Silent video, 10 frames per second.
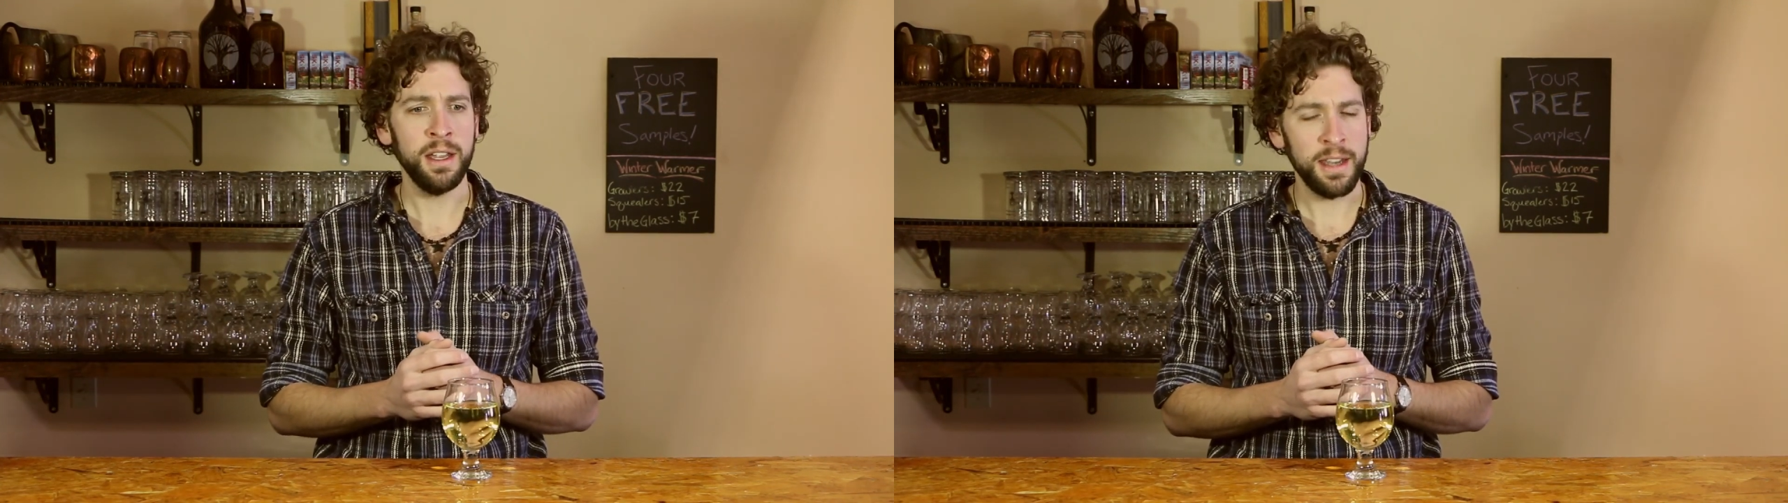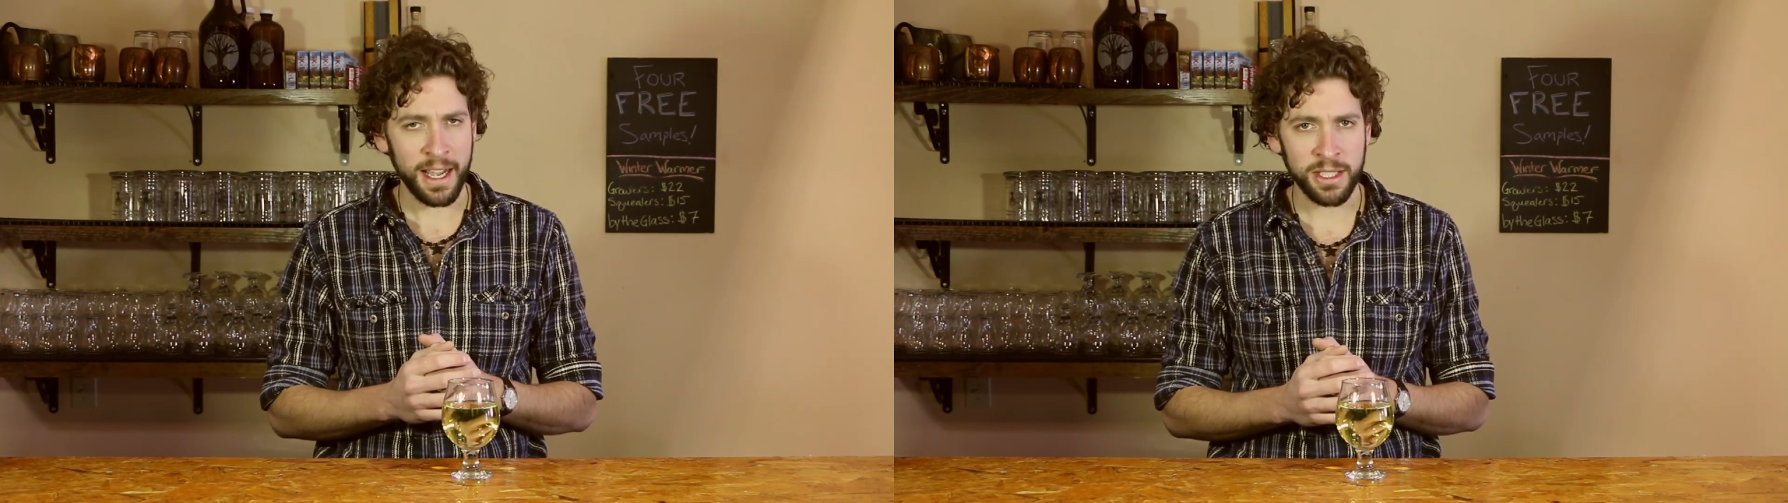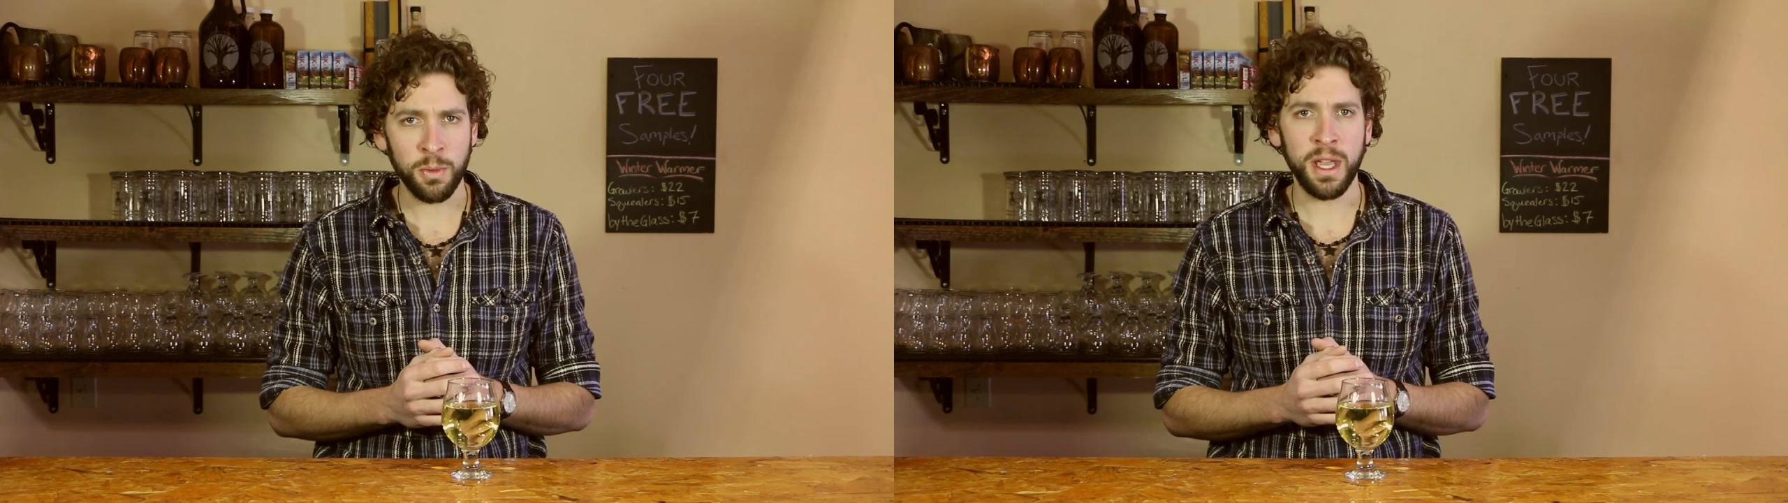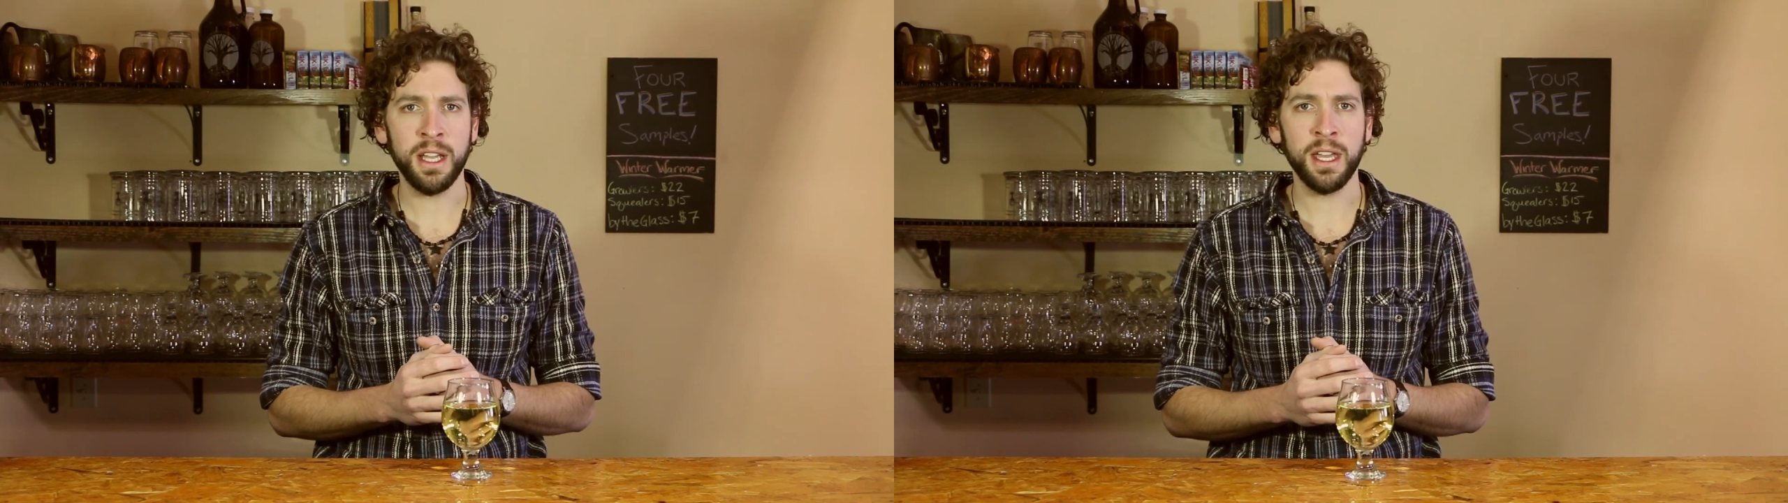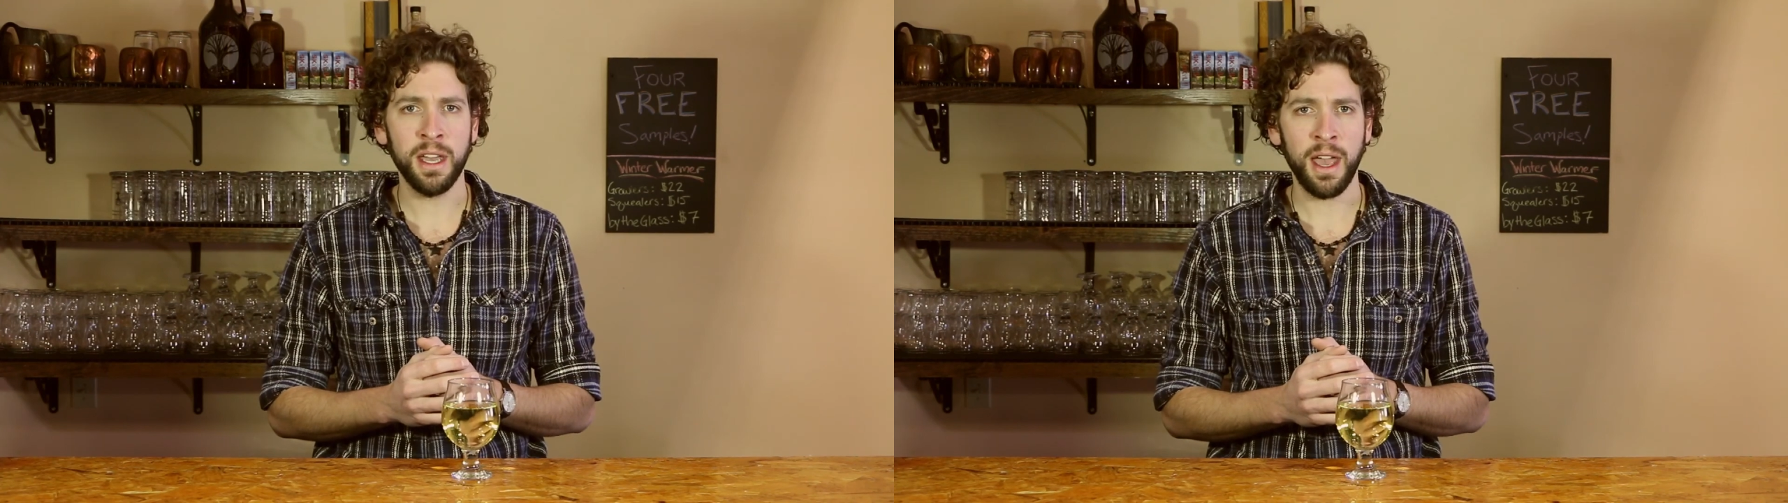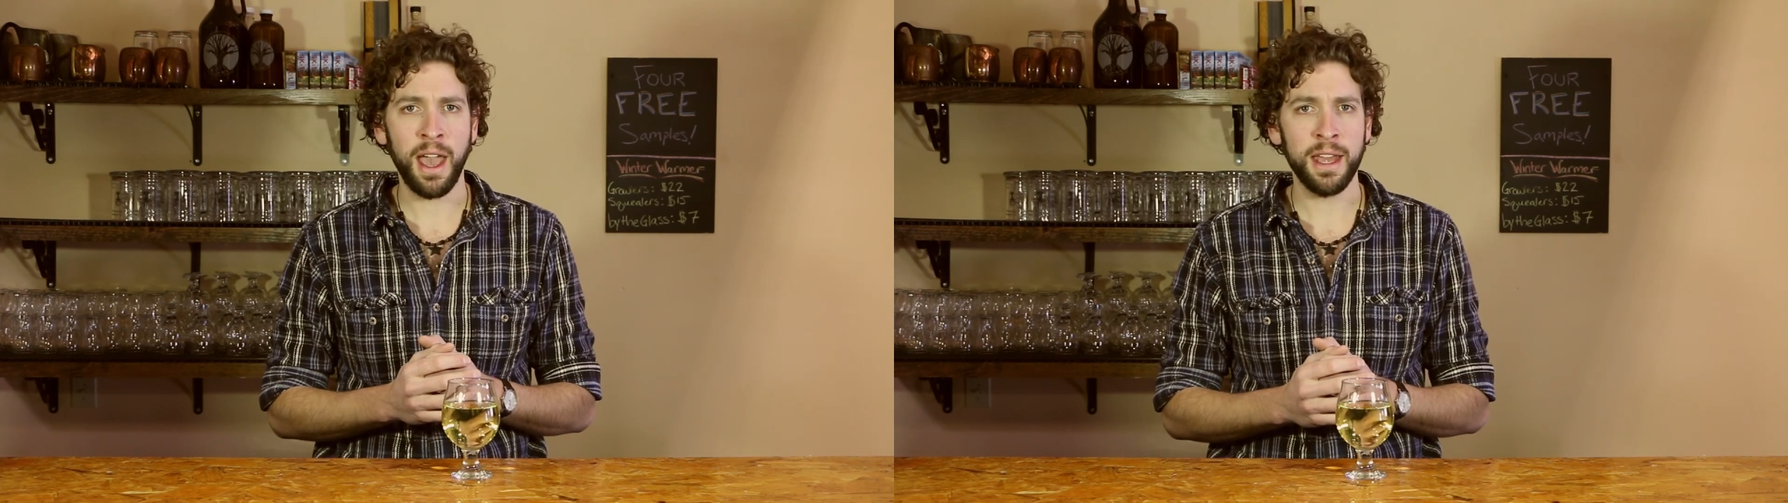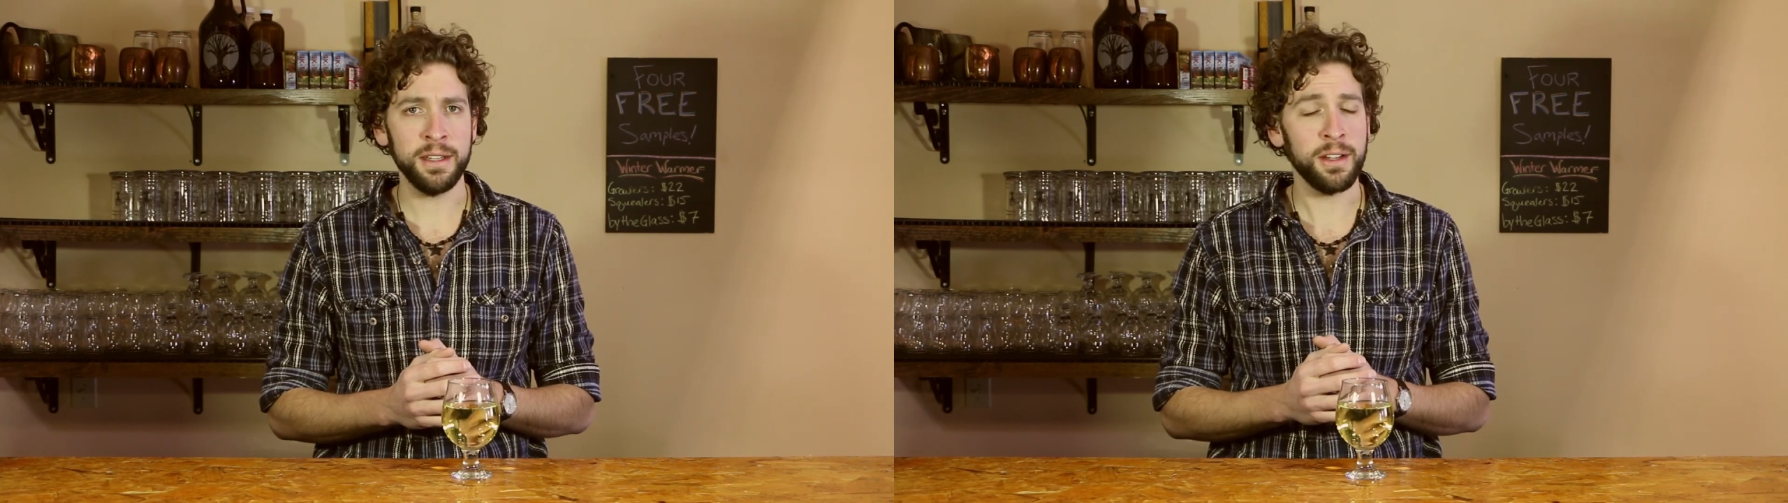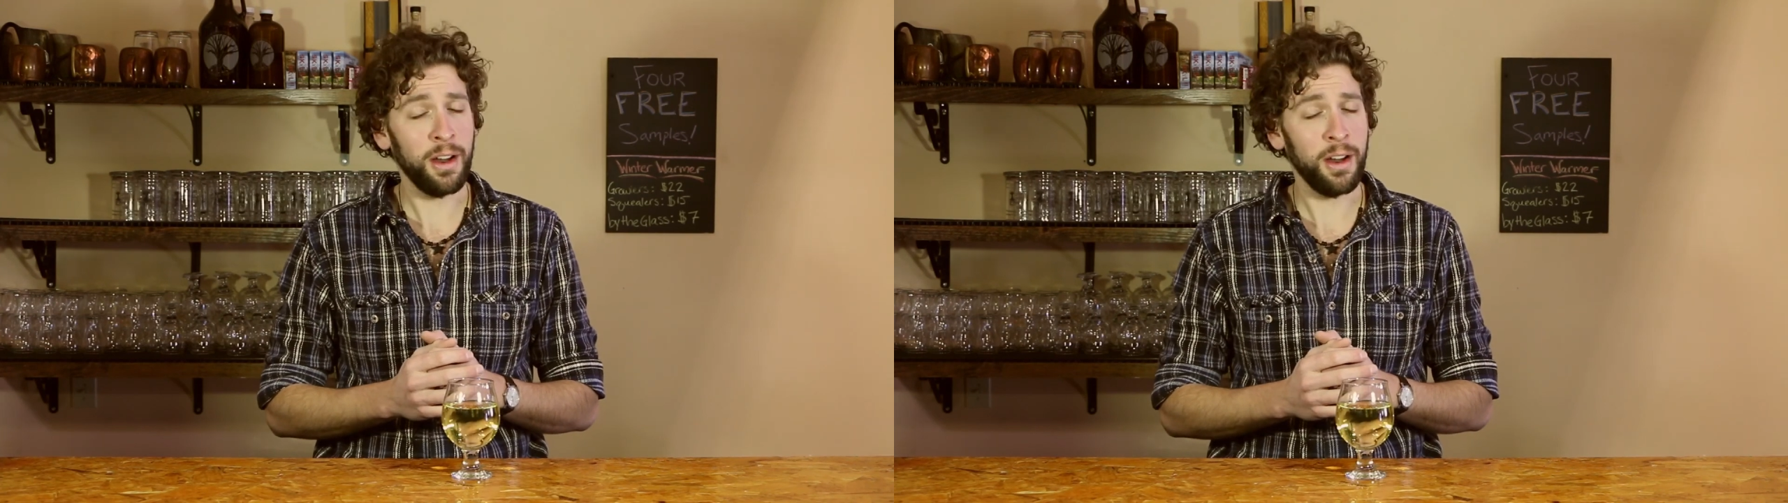next week and